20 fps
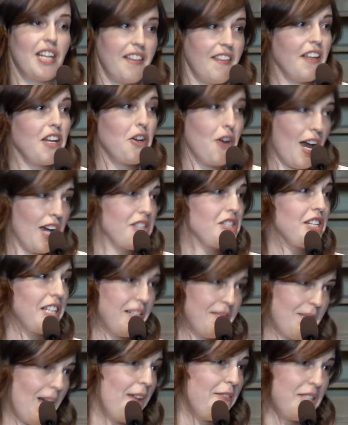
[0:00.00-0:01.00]
and then you
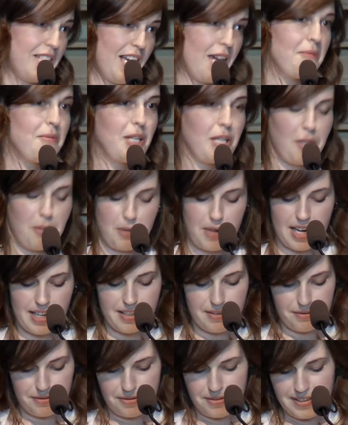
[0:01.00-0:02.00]
actually have to get really creative.